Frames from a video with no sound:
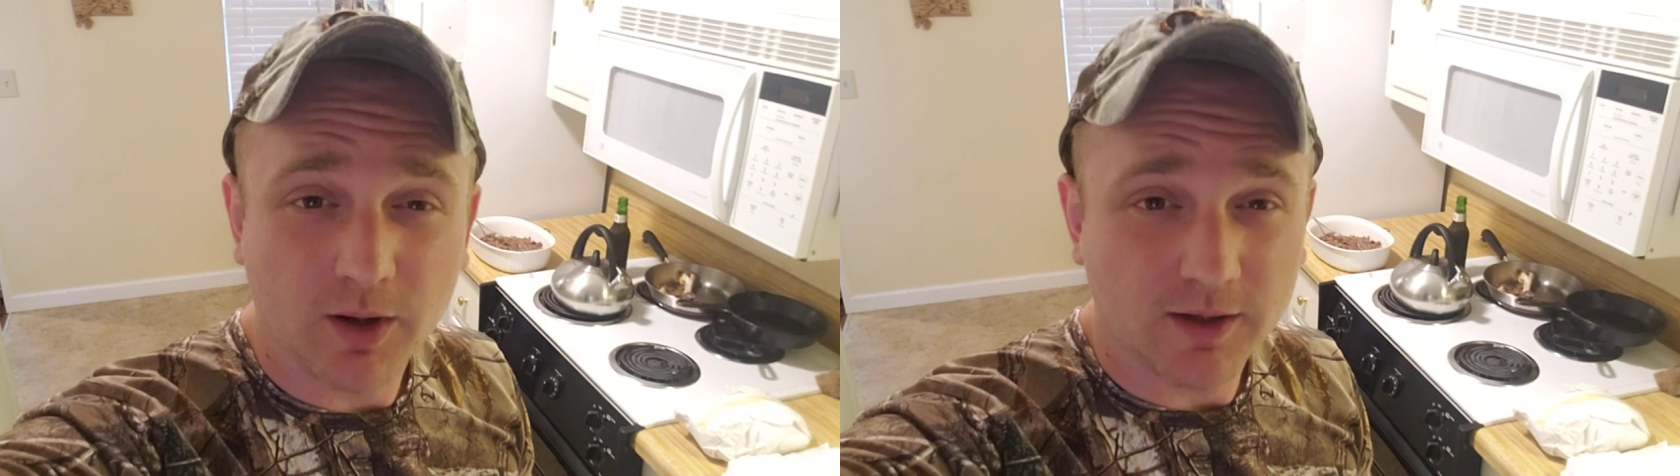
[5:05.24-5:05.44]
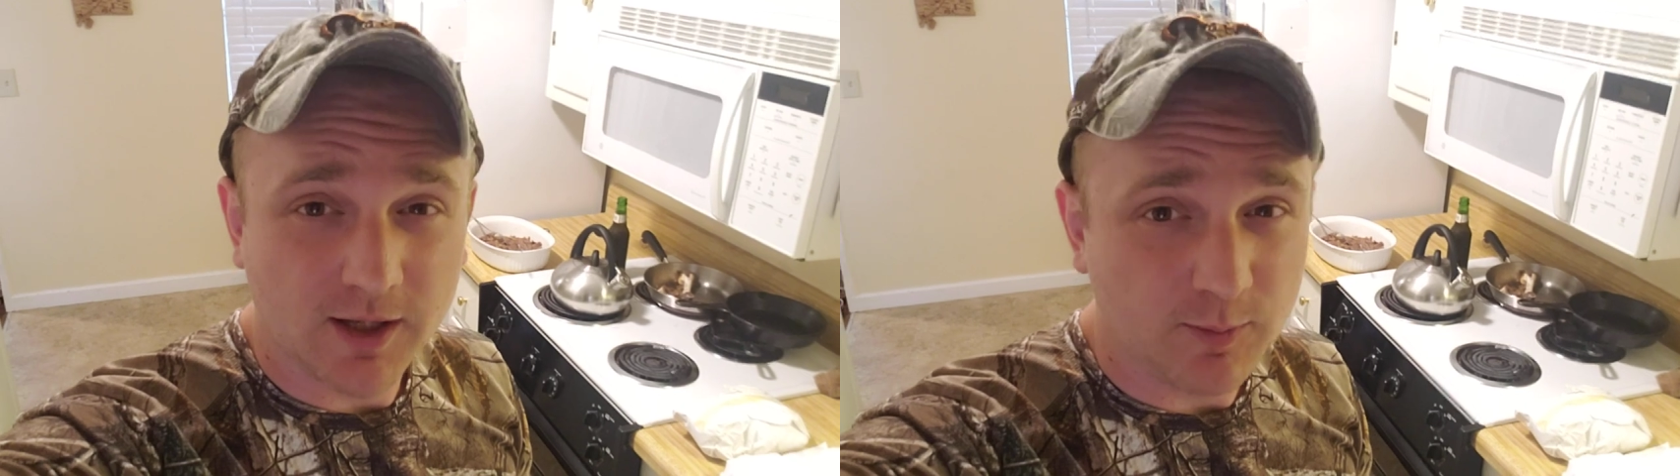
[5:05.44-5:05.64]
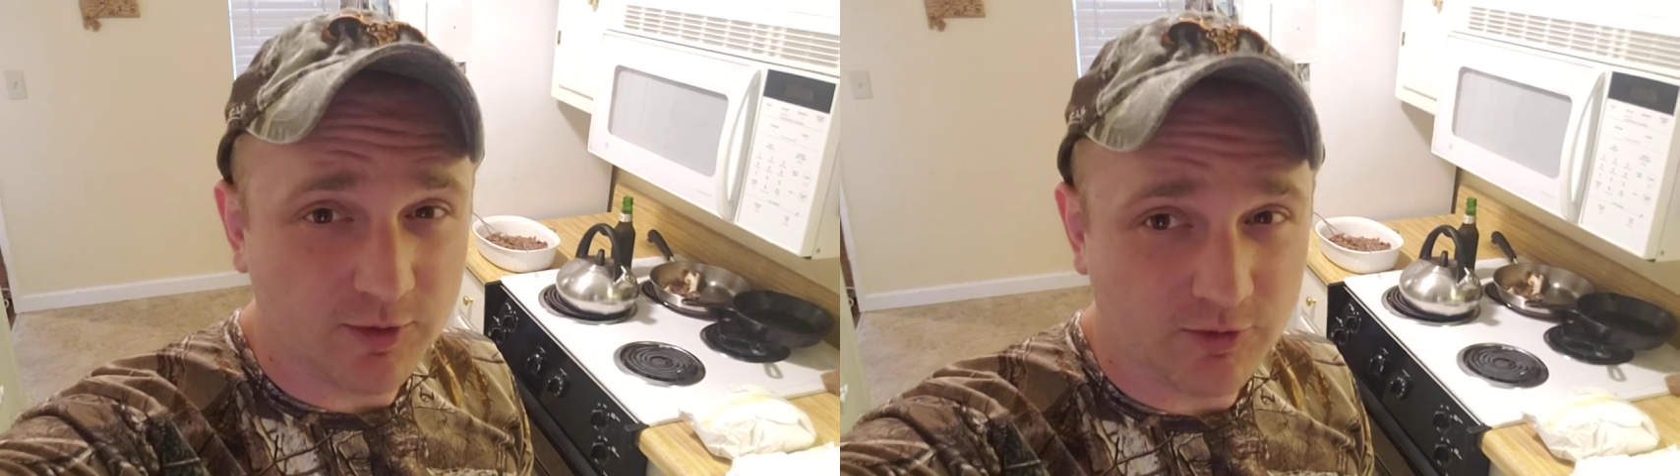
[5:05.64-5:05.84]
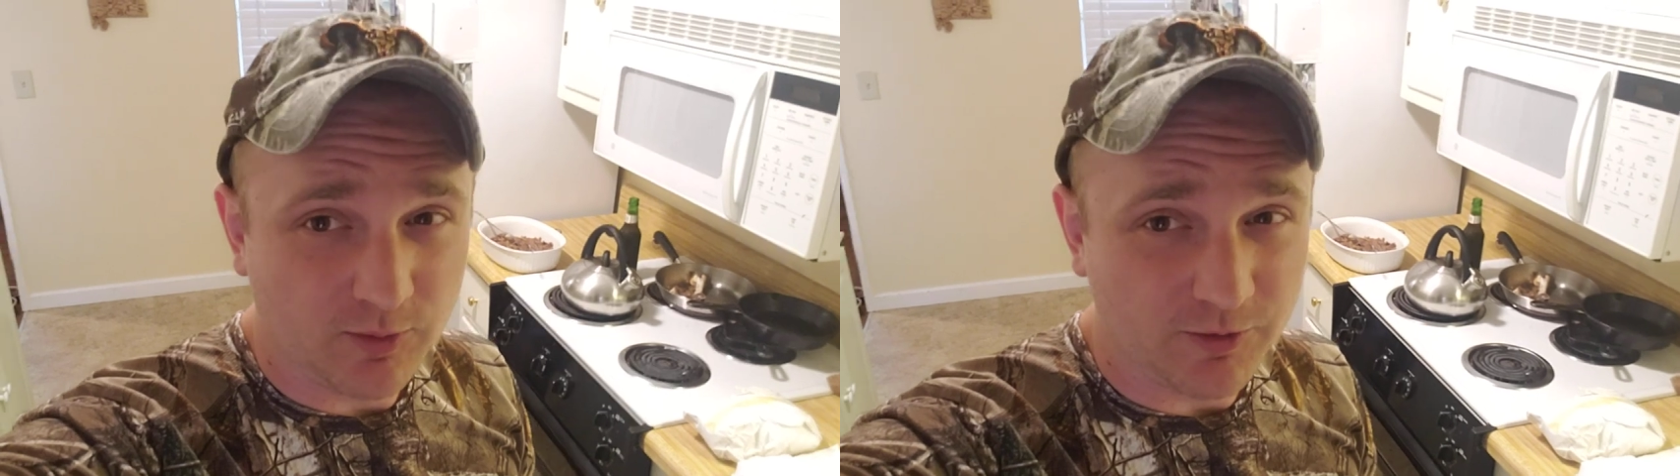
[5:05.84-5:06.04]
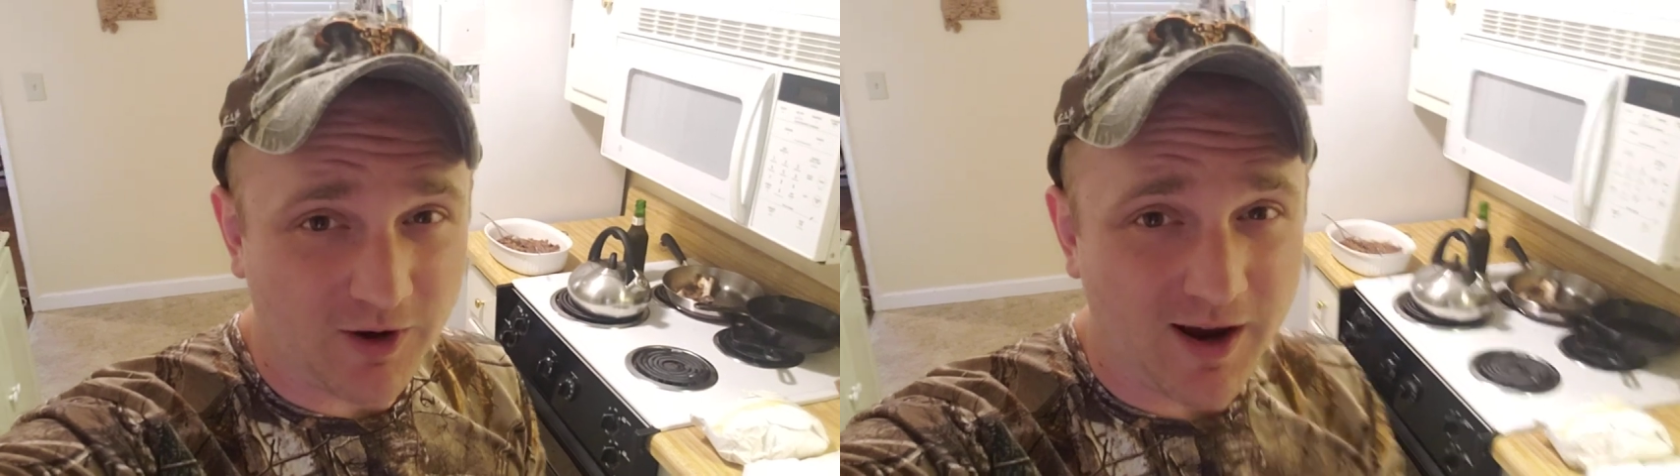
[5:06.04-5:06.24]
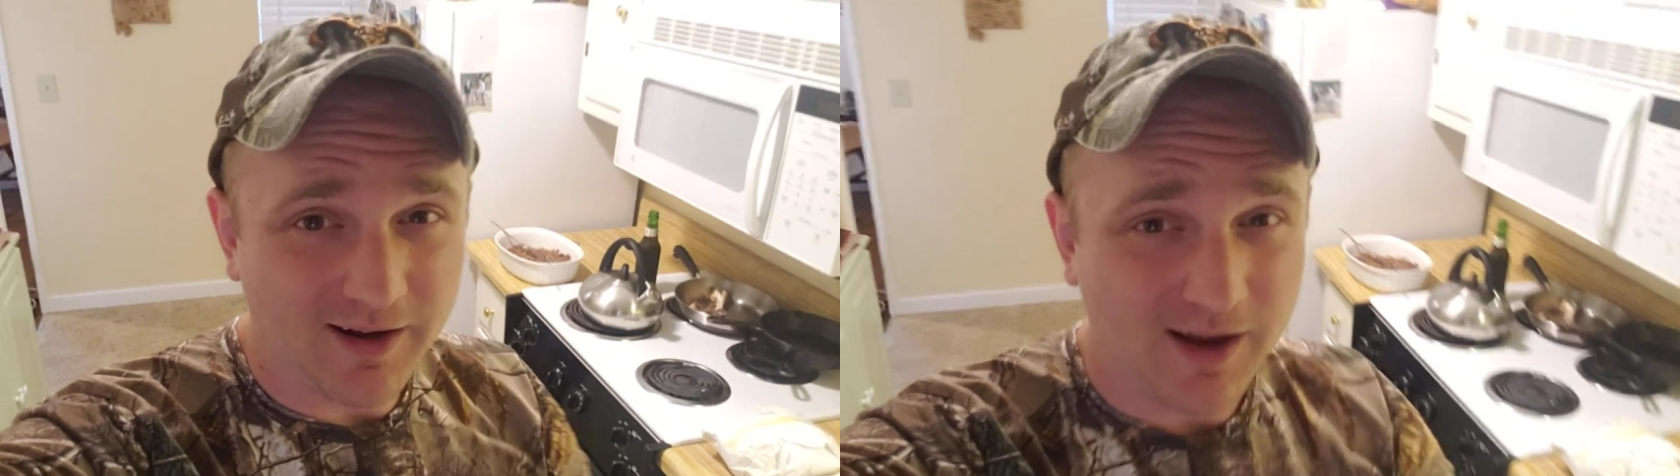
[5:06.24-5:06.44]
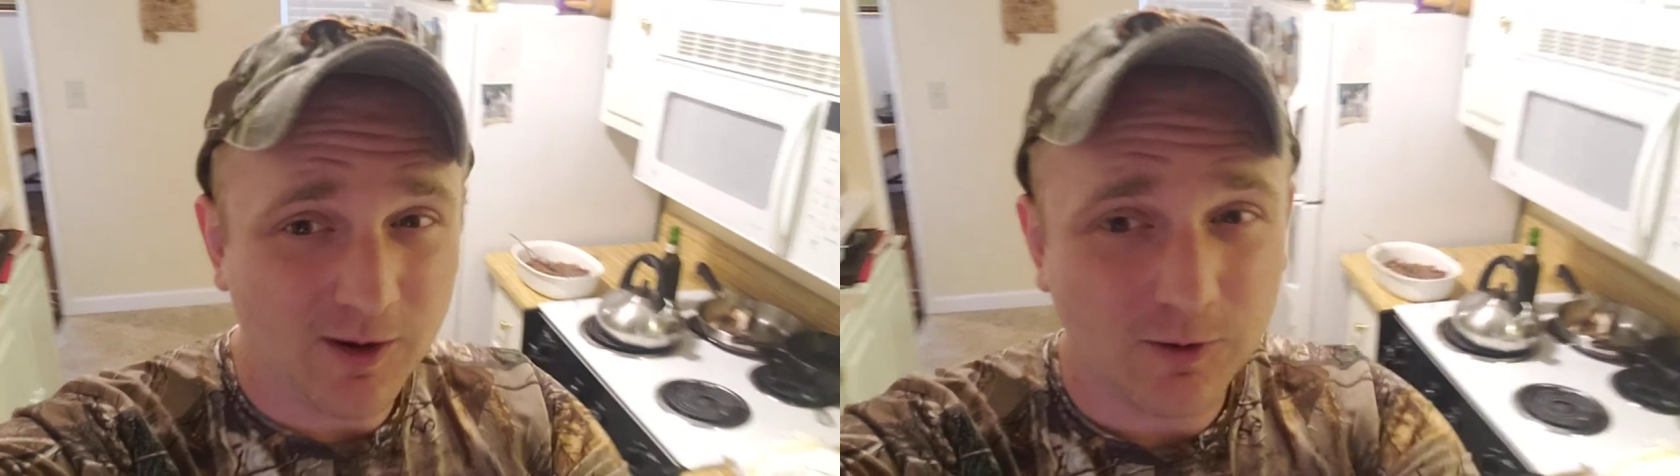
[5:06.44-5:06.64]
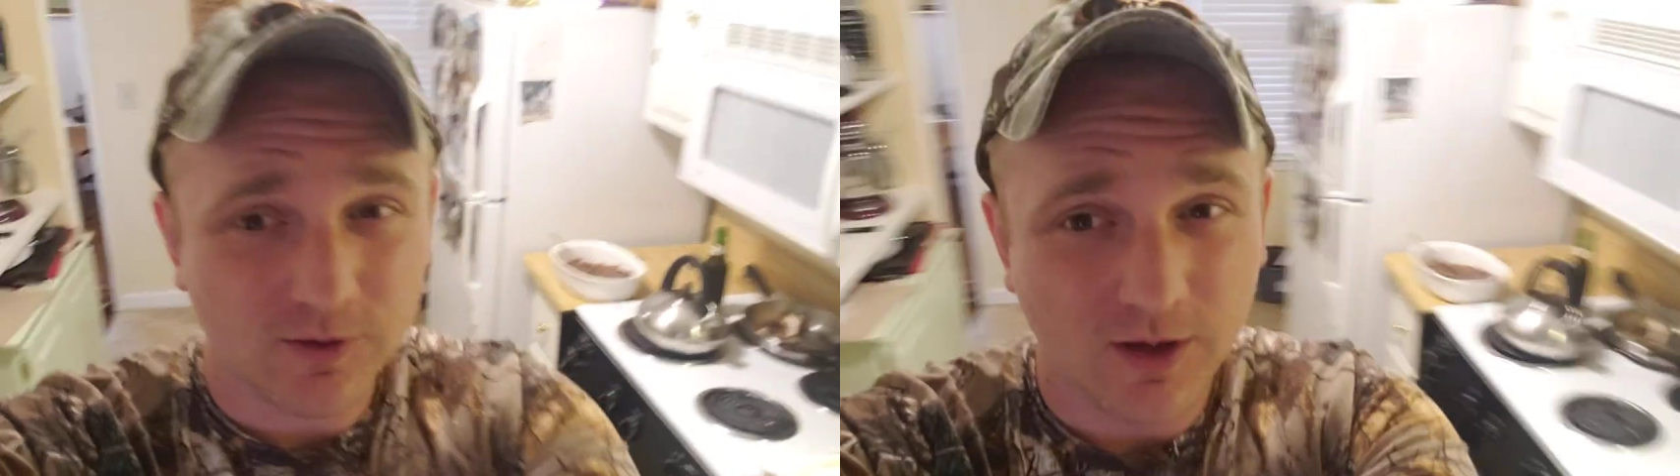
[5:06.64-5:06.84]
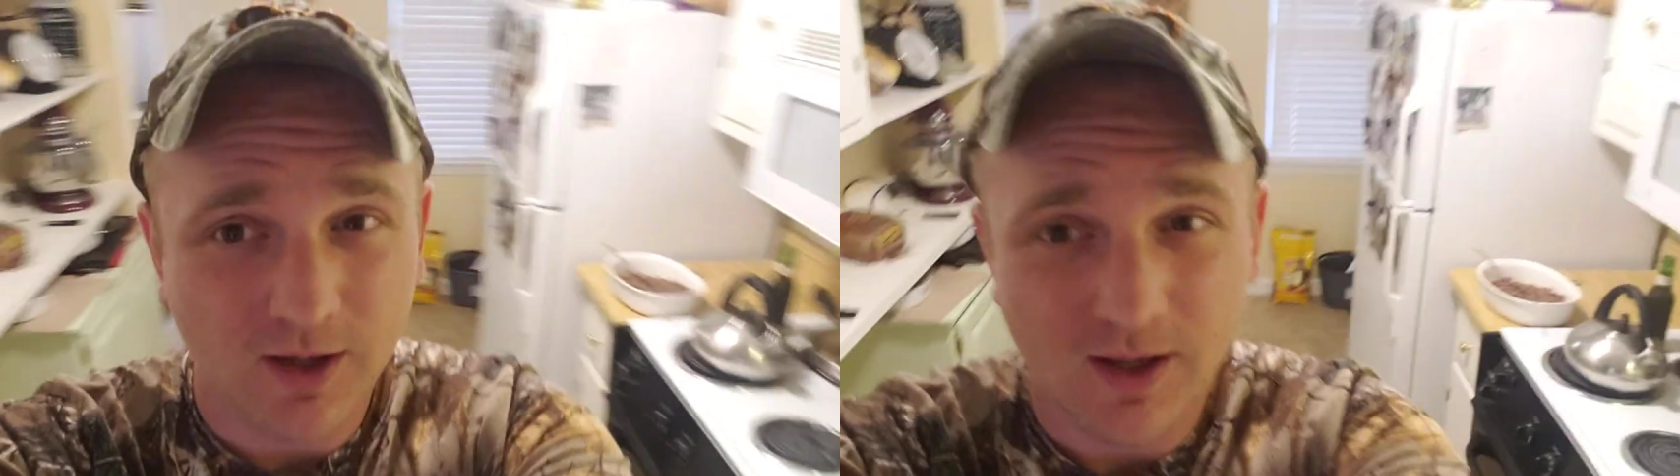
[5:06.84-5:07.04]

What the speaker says: Pot, it keeps it from drying out.